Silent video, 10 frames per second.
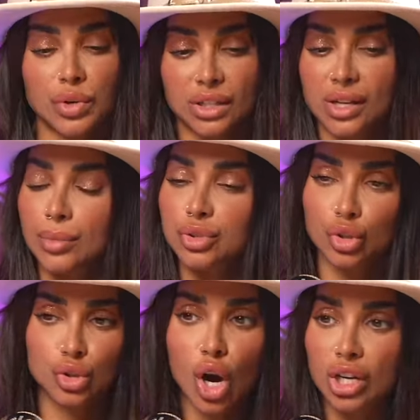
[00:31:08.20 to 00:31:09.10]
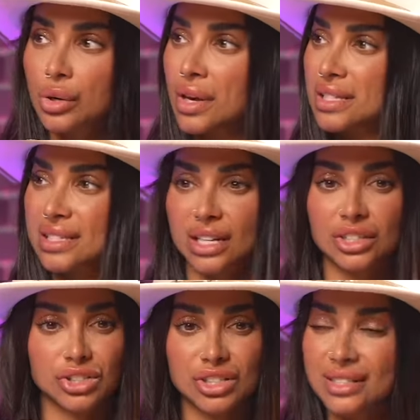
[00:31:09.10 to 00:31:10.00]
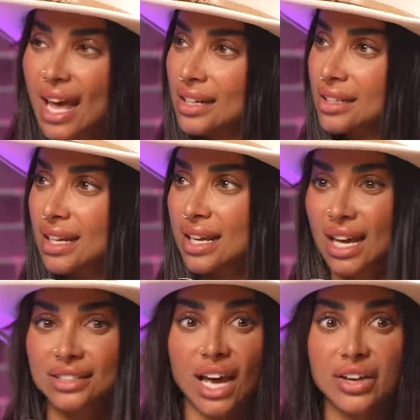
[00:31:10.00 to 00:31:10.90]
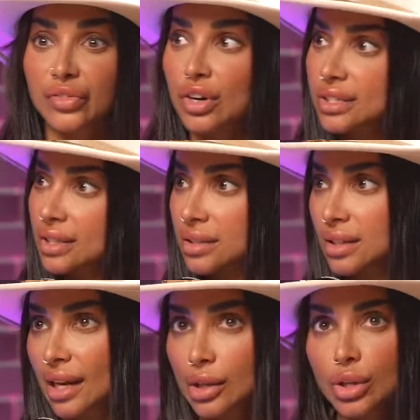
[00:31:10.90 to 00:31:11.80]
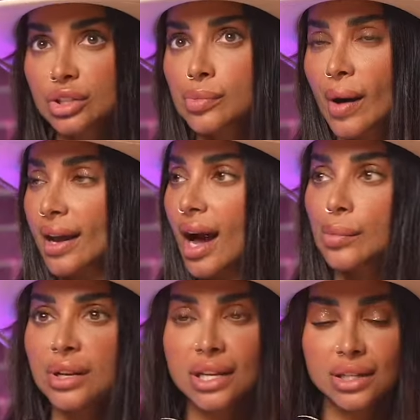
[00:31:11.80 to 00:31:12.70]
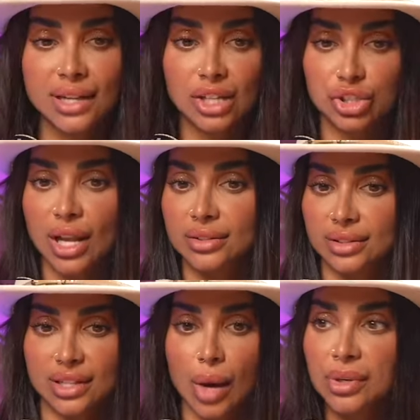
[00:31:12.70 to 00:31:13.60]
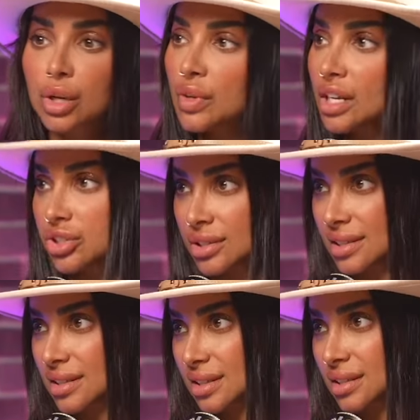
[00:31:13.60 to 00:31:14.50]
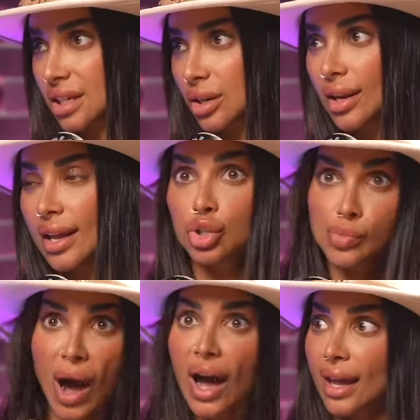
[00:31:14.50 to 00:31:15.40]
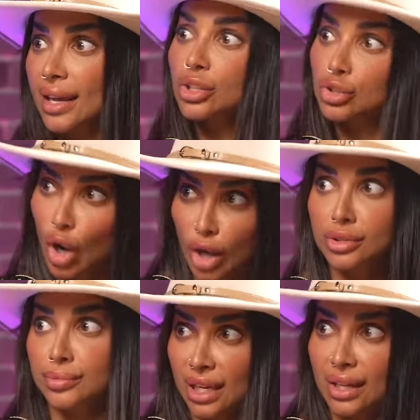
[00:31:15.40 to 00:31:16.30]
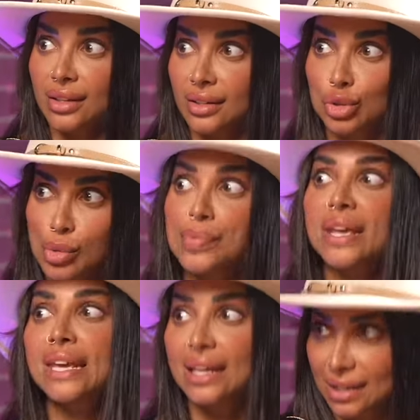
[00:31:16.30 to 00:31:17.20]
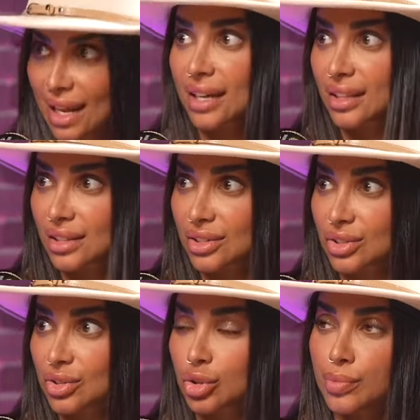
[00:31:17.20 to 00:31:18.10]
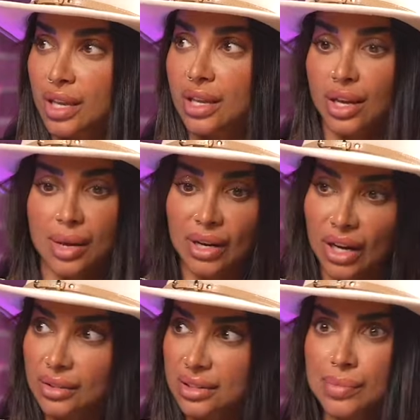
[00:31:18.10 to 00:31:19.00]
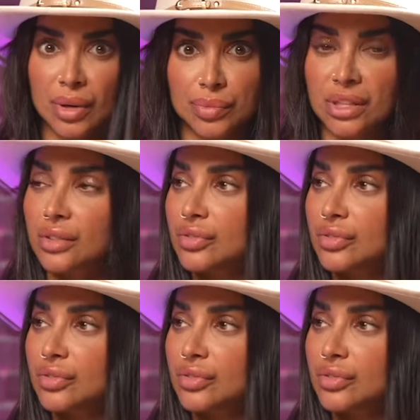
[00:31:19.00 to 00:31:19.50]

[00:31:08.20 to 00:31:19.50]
when it comes to tolerance and understanding and diversity, like look at Dubai, how many nationalities, how many religions exist here? Dubai taught me to be like this, to be Emirati, but be